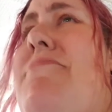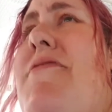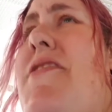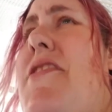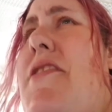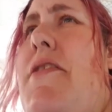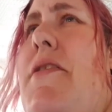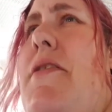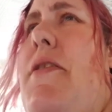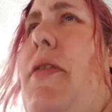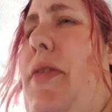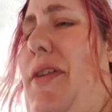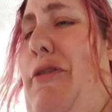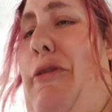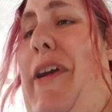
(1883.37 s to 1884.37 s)
maybe
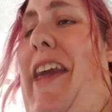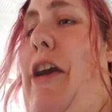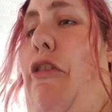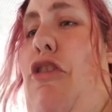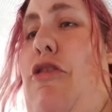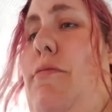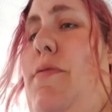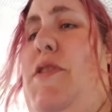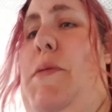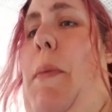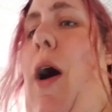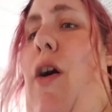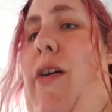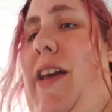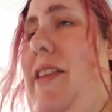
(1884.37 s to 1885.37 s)

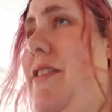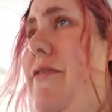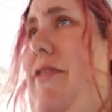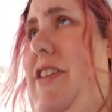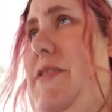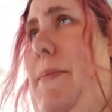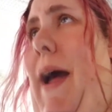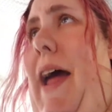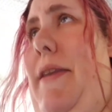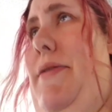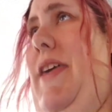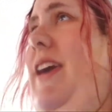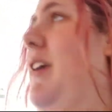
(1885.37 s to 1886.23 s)
3 groups behind